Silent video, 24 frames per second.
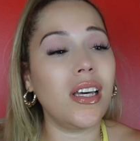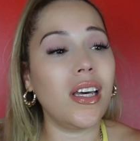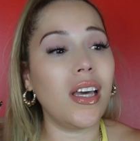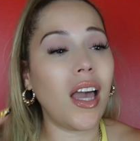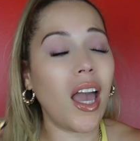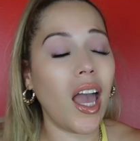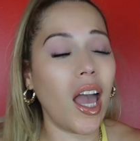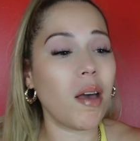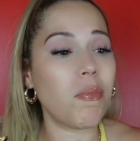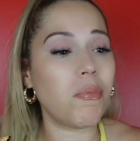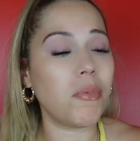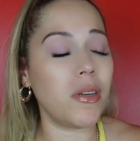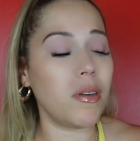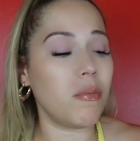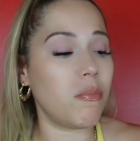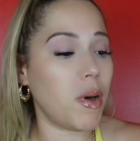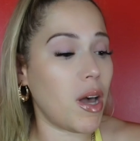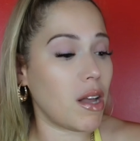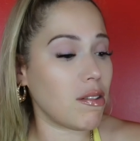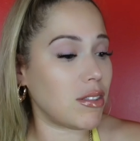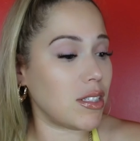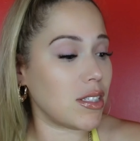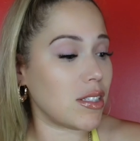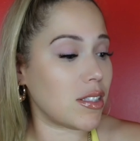happy
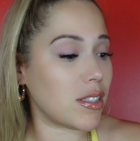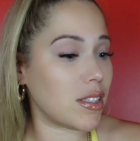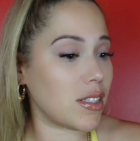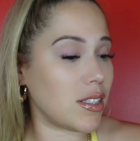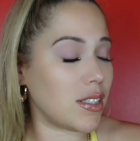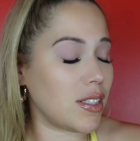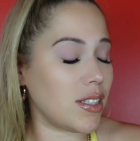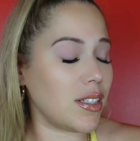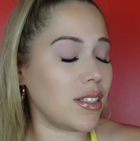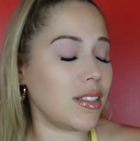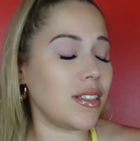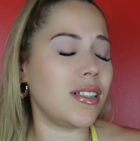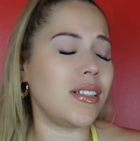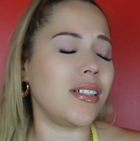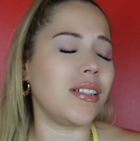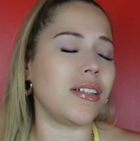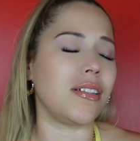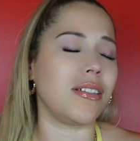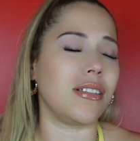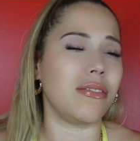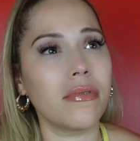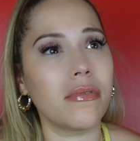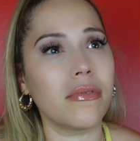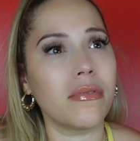about this kid. Ugh.
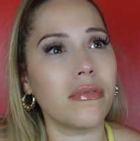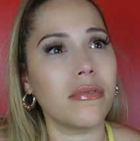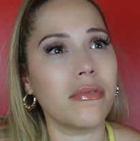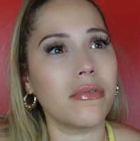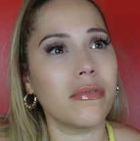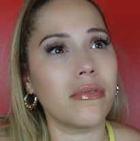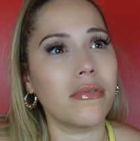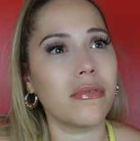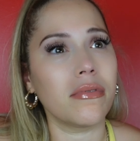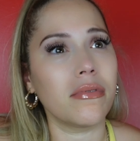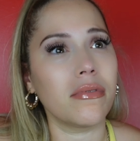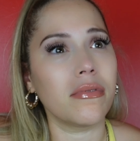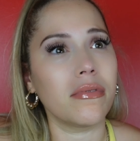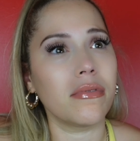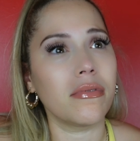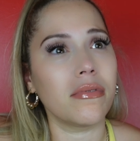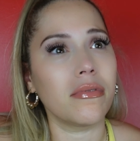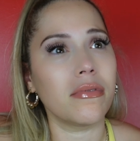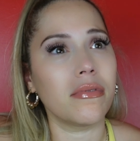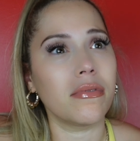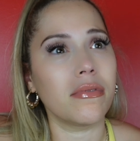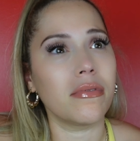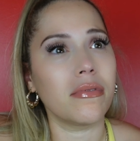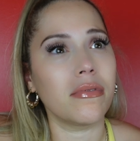
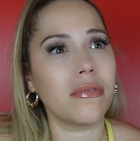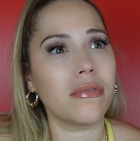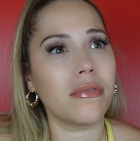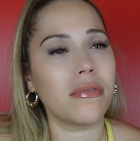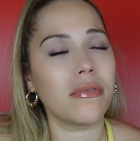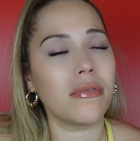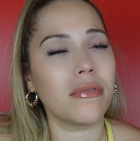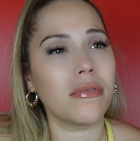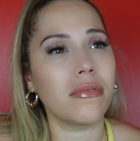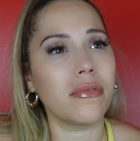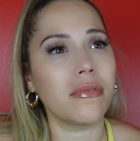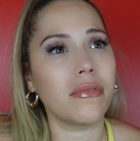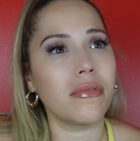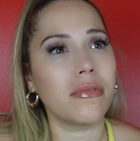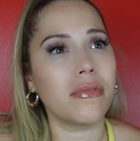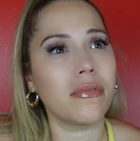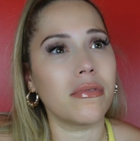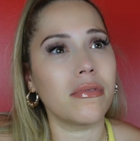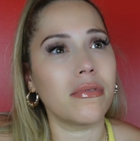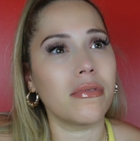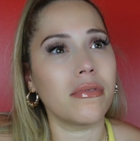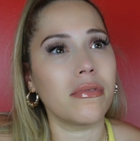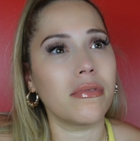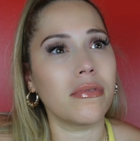Yes, we have two baby
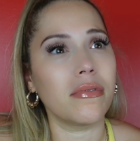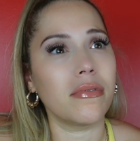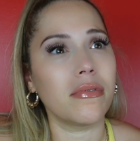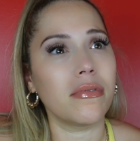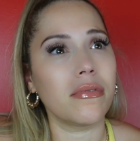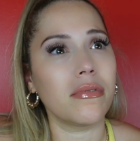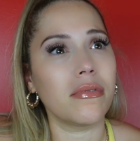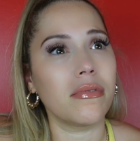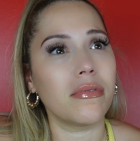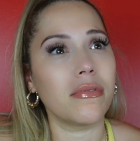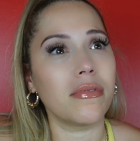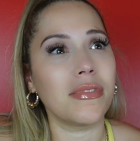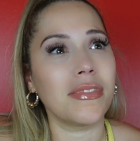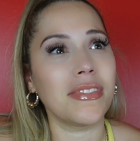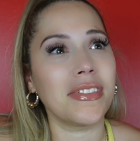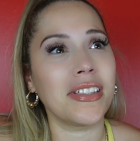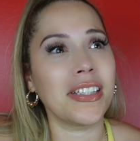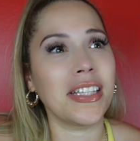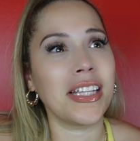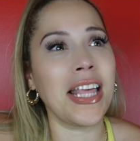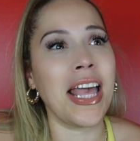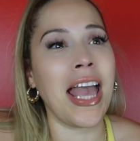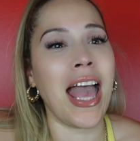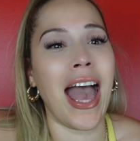daddies.
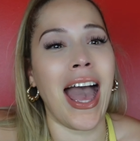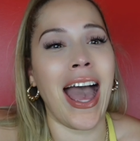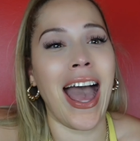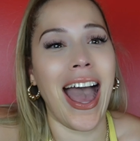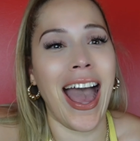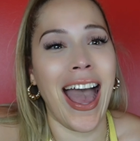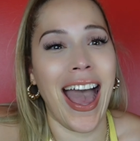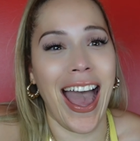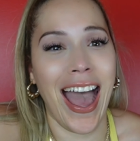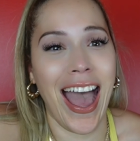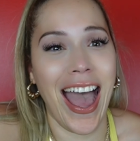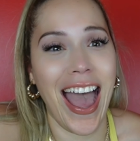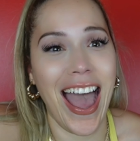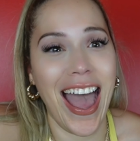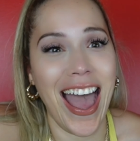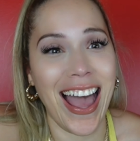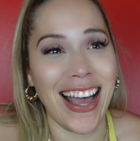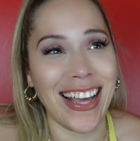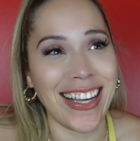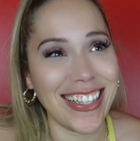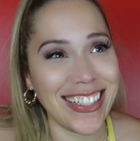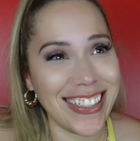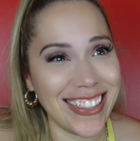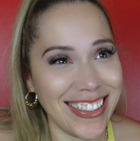Oh,
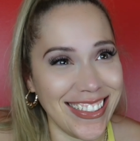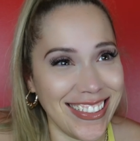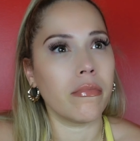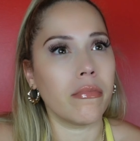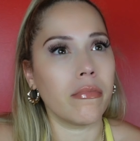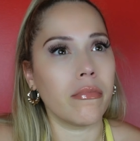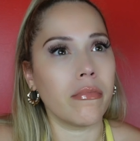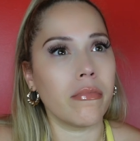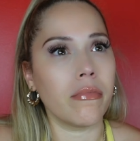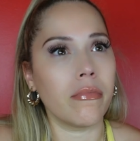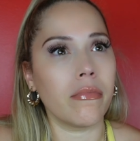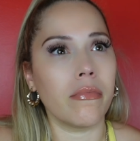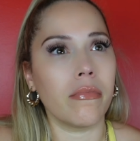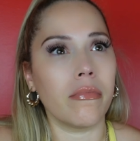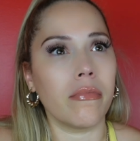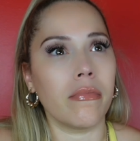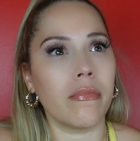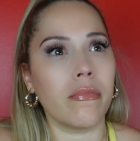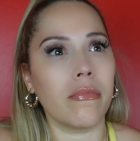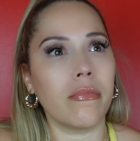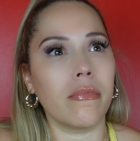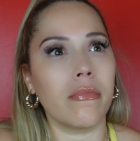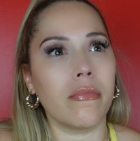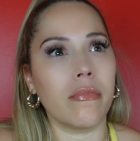
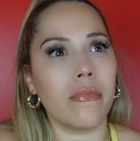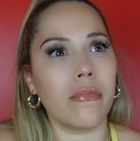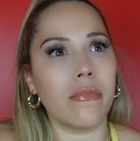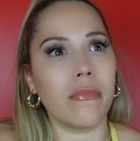Aisha, I